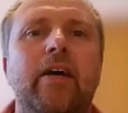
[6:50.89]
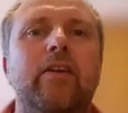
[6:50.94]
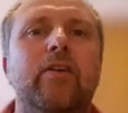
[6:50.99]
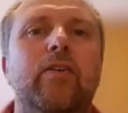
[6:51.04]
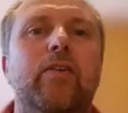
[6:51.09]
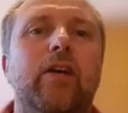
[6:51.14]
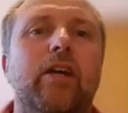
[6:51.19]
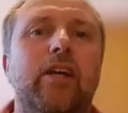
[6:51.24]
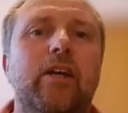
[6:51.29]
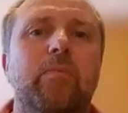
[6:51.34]

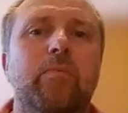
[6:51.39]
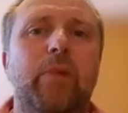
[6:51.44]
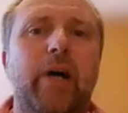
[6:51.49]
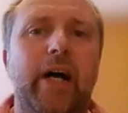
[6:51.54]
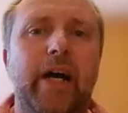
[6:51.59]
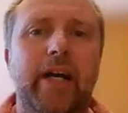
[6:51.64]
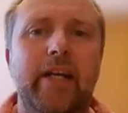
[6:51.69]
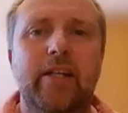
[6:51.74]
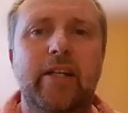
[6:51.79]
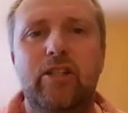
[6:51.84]
You can
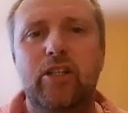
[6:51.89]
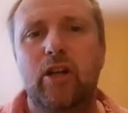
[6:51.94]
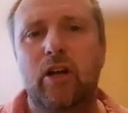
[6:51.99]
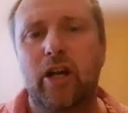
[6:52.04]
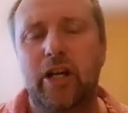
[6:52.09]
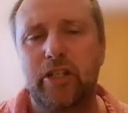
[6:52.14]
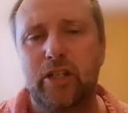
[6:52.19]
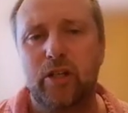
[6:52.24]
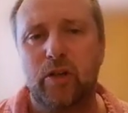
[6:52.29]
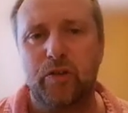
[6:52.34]
combine the
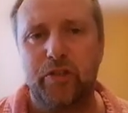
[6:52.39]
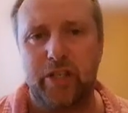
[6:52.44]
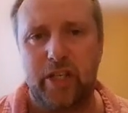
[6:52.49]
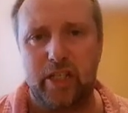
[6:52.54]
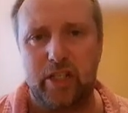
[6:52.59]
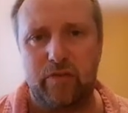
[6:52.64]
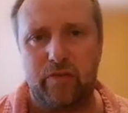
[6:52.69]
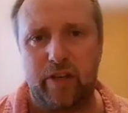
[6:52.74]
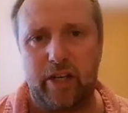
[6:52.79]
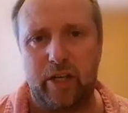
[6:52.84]
geological
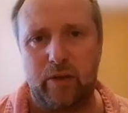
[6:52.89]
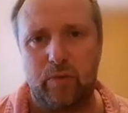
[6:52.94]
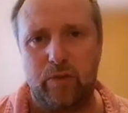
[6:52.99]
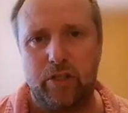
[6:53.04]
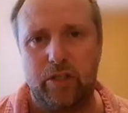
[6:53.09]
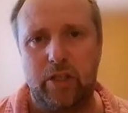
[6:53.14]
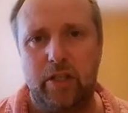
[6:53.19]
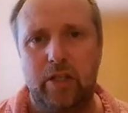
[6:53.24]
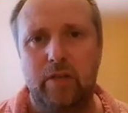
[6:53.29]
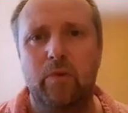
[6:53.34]
chance of
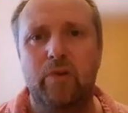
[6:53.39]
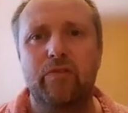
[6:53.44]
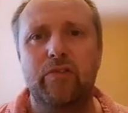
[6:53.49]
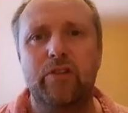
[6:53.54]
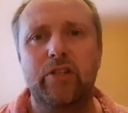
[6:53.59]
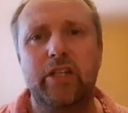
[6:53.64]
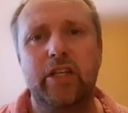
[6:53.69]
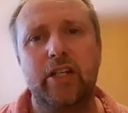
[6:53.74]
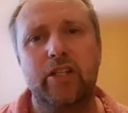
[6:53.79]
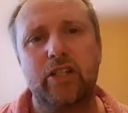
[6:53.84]
adequacy with a
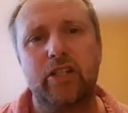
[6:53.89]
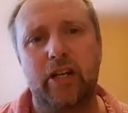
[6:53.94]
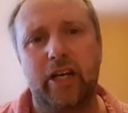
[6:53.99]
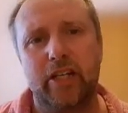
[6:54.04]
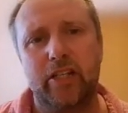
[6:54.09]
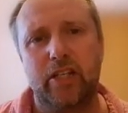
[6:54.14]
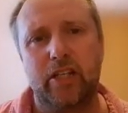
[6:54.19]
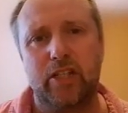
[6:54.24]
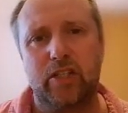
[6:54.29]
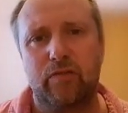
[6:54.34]
DHI
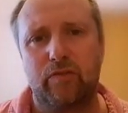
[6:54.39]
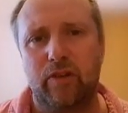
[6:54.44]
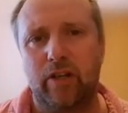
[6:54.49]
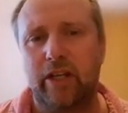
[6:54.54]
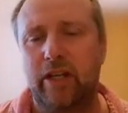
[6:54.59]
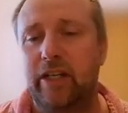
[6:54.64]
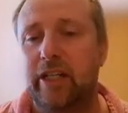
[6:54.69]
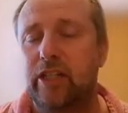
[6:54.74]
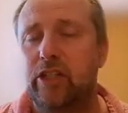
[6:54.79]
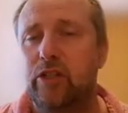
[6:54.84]
chance of
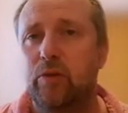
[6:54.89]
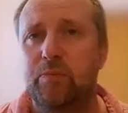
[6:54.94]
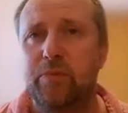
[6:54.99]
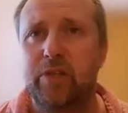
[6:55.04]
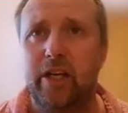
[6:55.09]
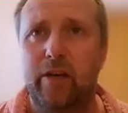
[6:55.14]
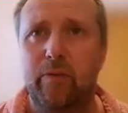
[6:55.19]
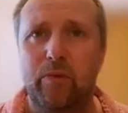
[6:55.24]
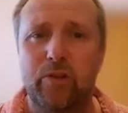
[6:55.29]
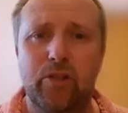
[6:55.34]
validity to
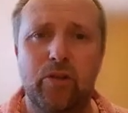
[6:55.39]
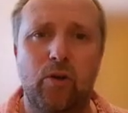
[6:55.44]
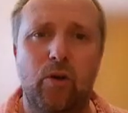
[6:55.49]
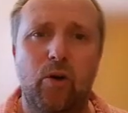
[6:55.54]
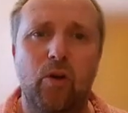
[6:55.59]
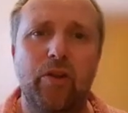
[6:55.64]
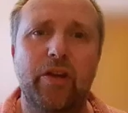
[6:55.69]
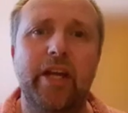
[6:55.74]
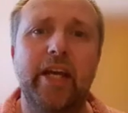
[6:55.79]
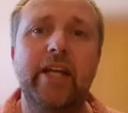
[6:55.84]
obtain what's
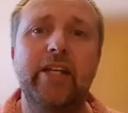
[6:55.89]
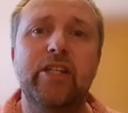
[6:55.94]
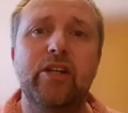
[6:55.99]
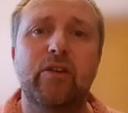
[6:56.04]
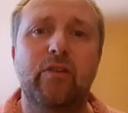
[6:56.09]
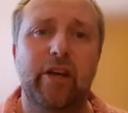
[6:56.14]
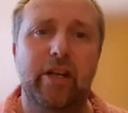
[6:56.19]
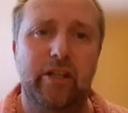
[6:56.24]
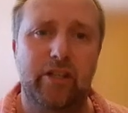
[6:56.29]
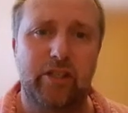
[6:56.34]
called an
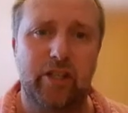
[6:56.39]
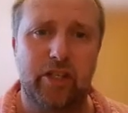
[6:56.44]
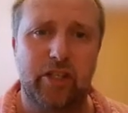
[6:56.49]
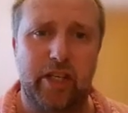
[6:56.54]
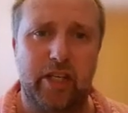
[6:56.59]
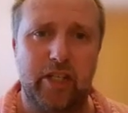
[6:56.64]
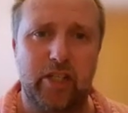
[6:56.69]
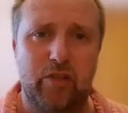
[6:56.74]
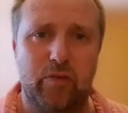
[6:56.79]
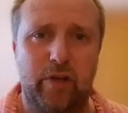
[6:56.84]
integrated
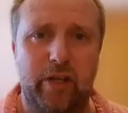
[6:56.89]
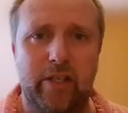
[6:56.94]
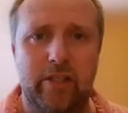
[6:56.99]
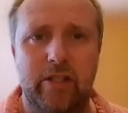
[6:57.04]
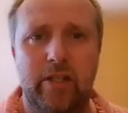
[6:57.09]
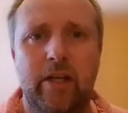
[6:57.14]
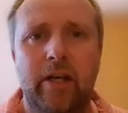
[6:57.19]
success chance,